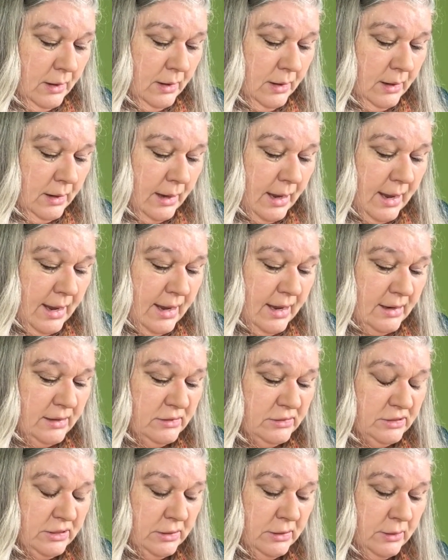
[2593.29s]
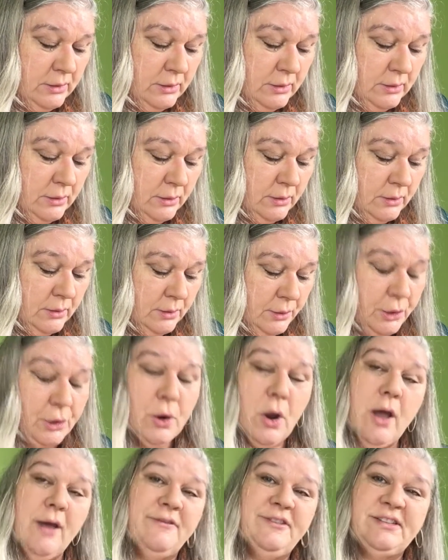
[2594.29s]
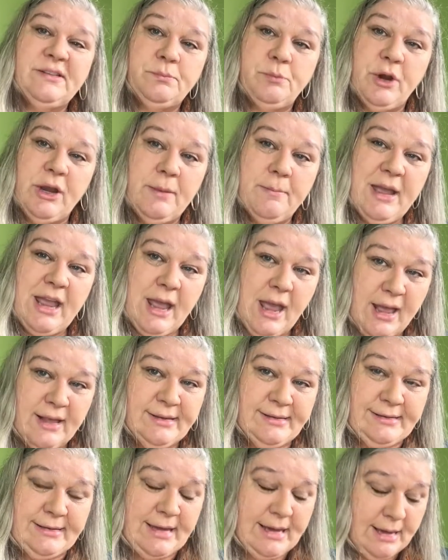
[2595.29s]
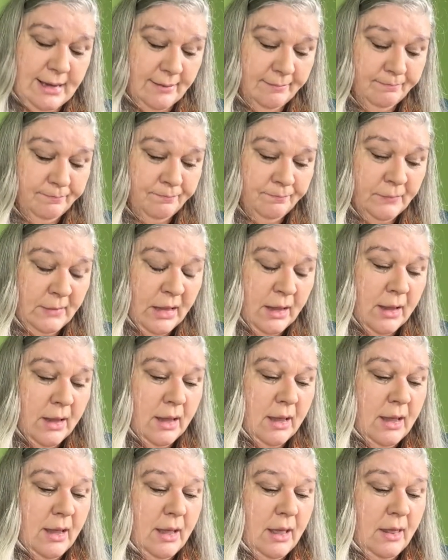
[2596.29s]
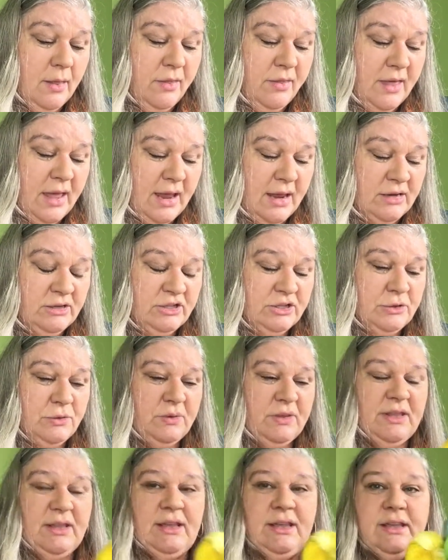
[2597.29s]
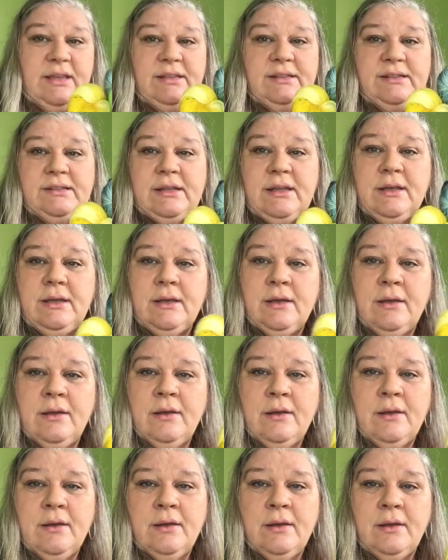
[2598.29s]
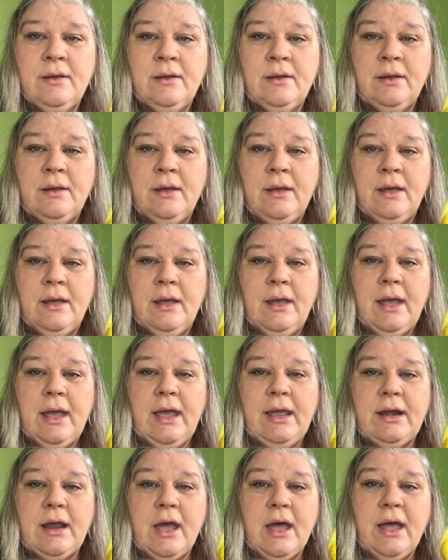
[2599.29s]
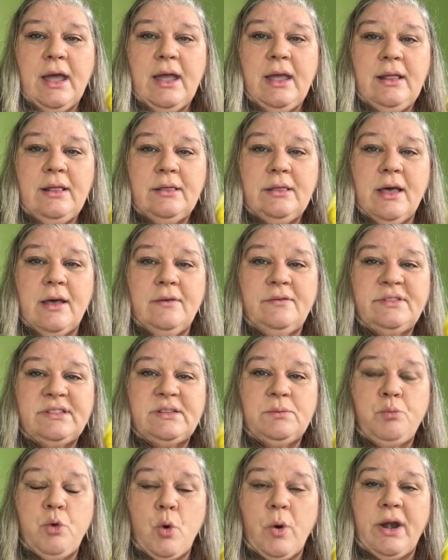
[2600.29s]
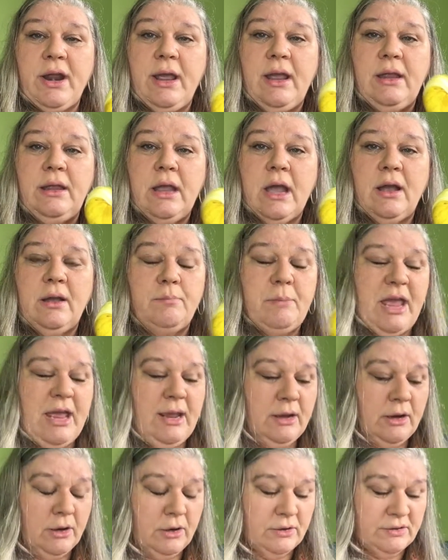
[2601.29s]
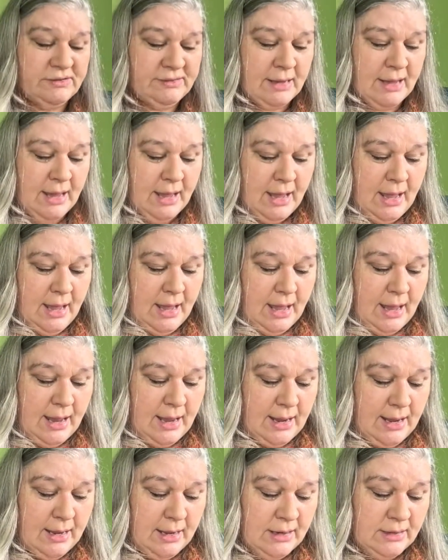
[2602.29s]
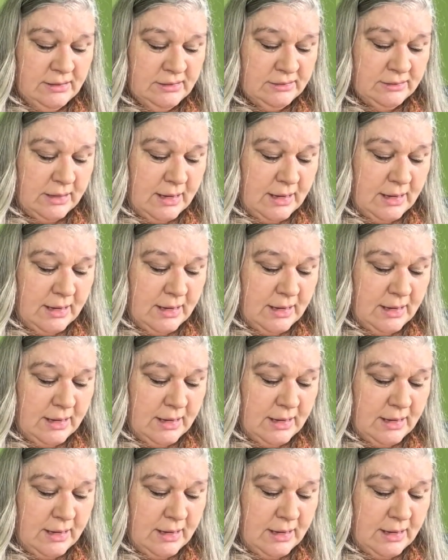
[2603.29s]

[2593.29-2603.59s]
and her offspring Mackenzie. They do these, and I love supporting young makers, and